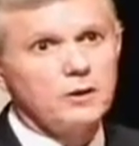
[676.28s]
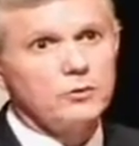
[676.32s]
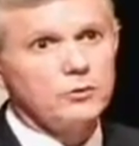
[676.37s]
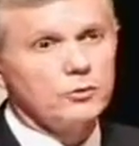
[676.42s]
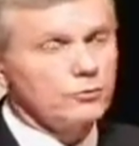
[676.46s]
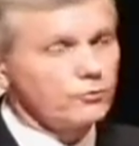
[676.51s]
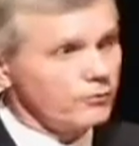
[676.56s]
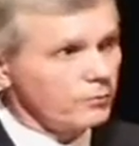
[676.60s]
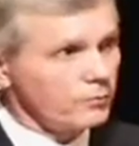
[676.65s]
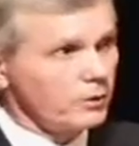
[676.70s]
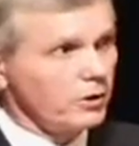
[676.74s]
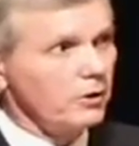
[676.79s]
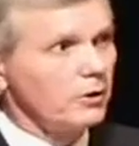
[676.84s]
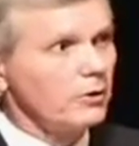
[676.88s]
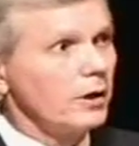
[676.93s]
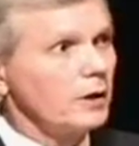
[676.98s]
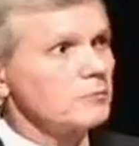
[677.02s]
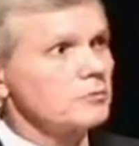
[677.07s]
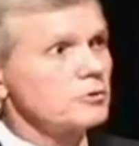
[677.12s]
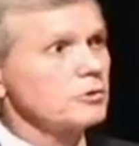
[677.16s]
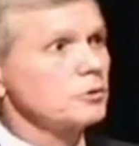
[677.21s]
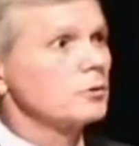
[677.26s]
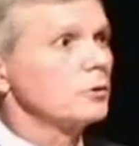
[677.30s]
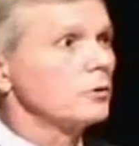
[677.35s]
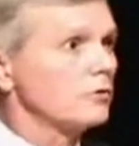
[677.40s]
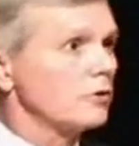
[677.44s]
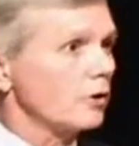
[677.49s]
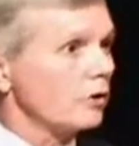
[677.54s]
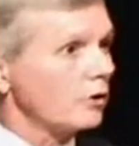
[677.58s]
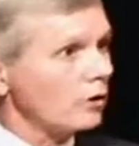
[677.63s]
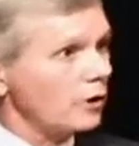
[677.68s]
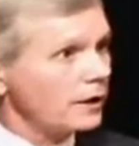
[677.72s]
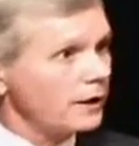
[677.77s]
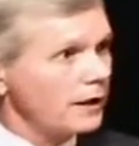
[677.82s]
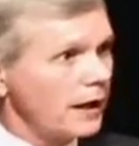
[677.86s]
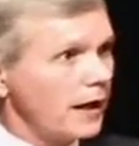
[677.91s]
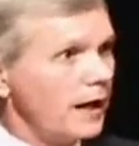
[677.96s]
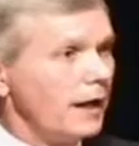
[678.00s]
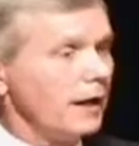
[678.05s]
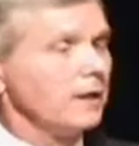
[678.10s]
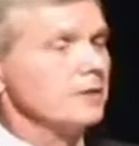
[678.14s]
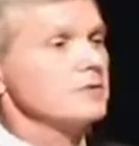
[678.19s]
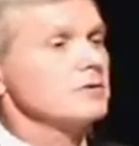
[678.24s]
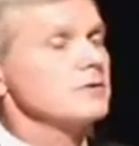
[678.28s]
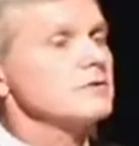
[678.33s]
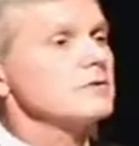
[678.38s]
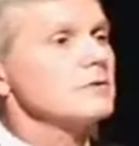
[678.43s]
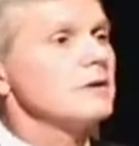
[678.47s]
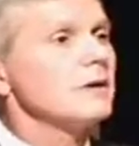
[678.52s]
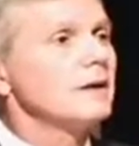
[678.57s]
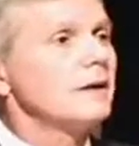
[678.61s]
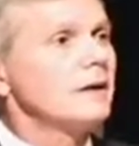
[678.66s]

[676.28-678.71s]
You're familiar, I'm sure, with the early colleges.